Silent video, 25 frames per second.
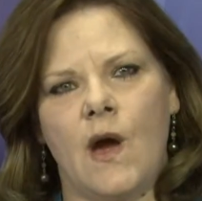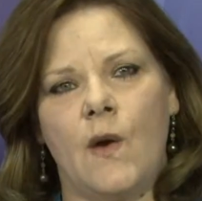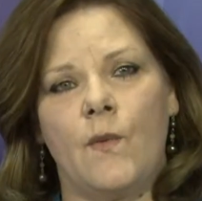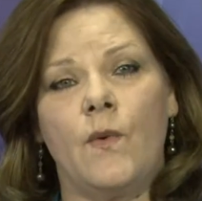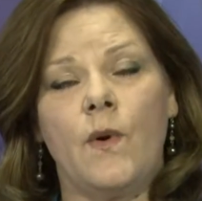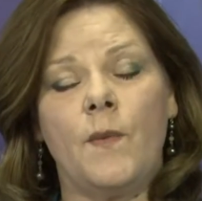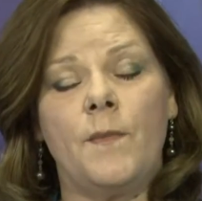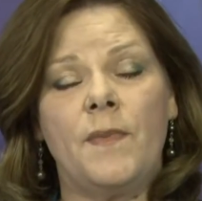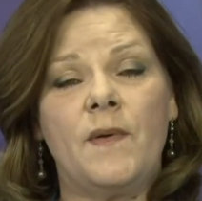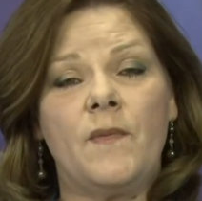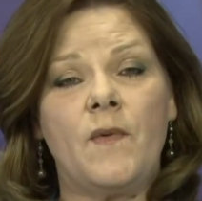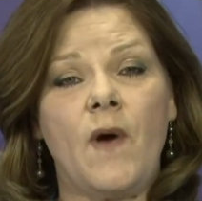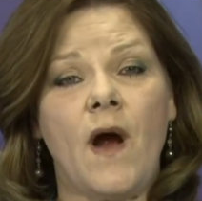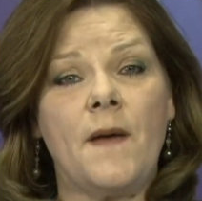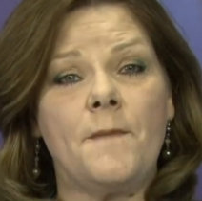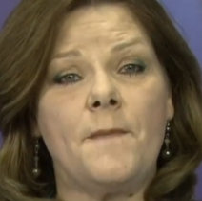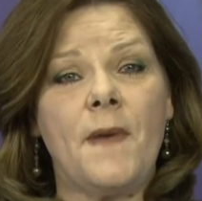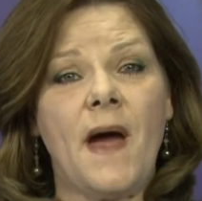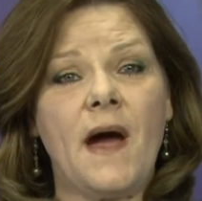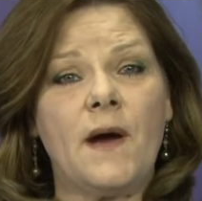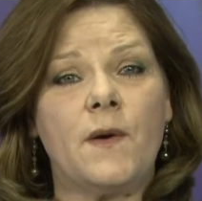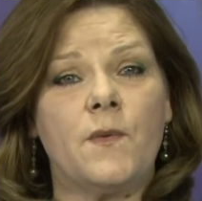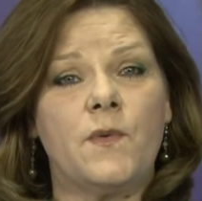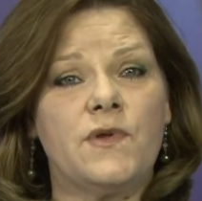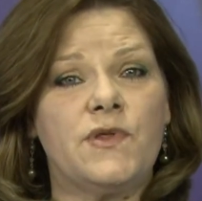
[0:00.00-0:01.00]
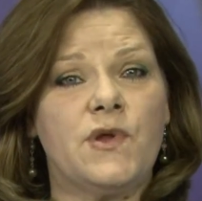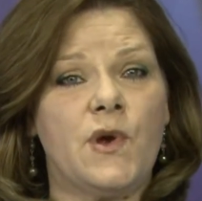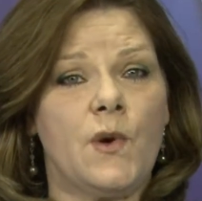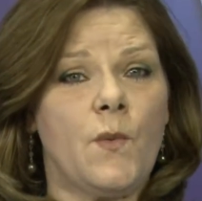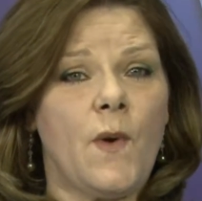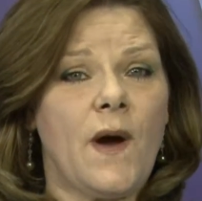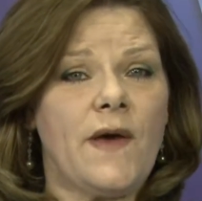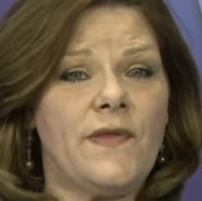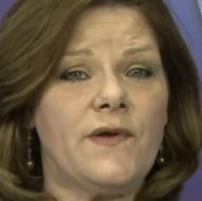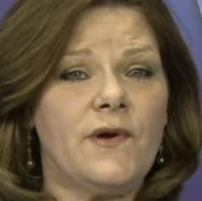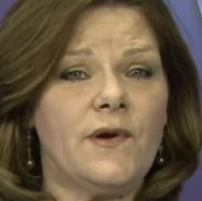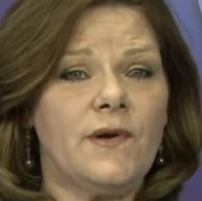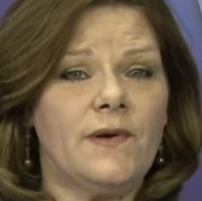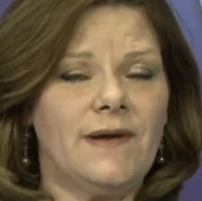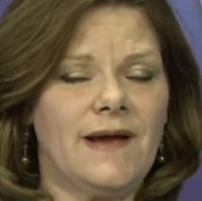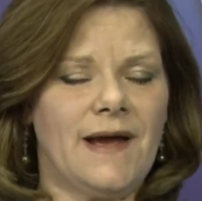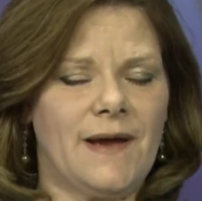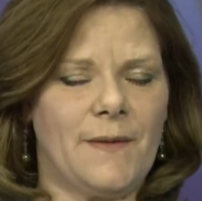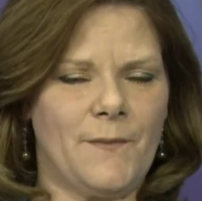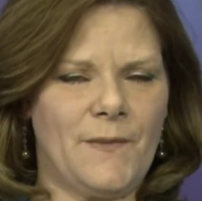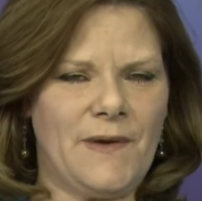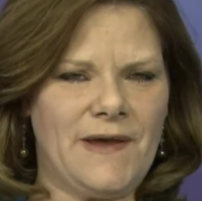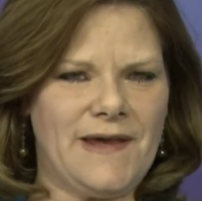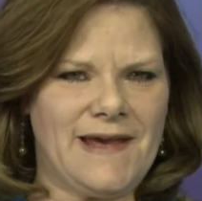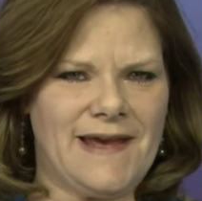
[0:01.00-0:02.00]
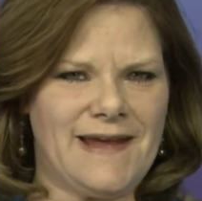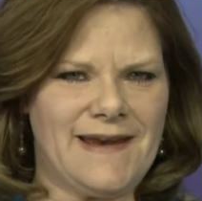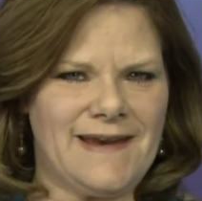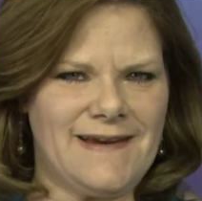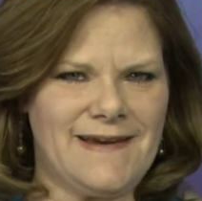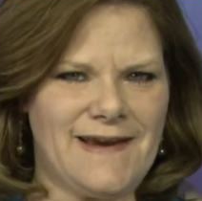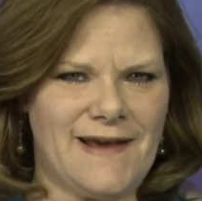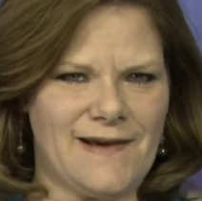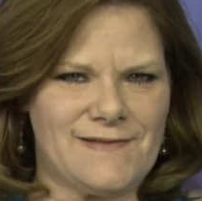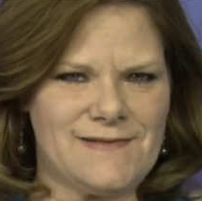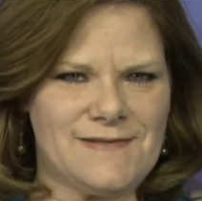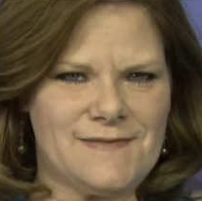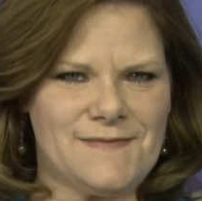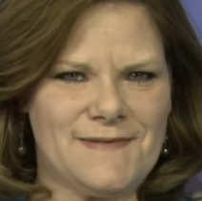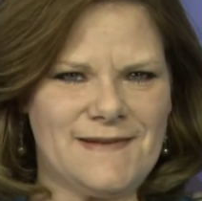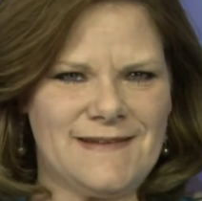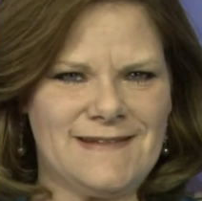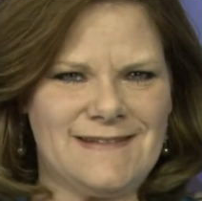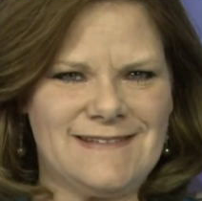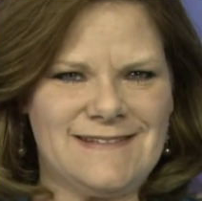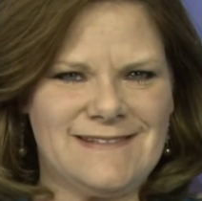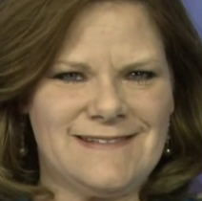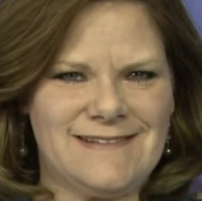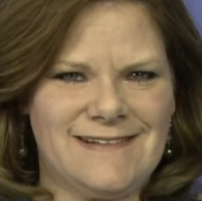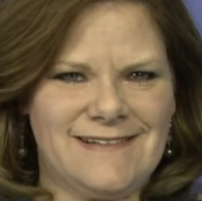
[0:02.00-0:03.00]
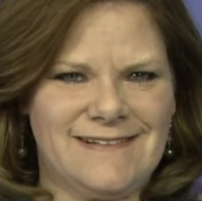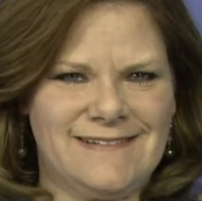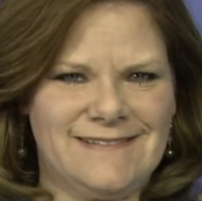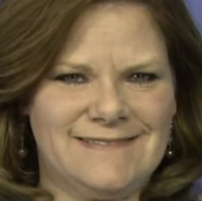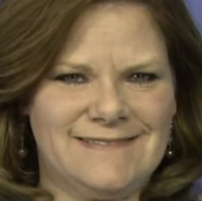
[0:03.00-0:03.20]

We'll be right back with your weather and weekend announcements.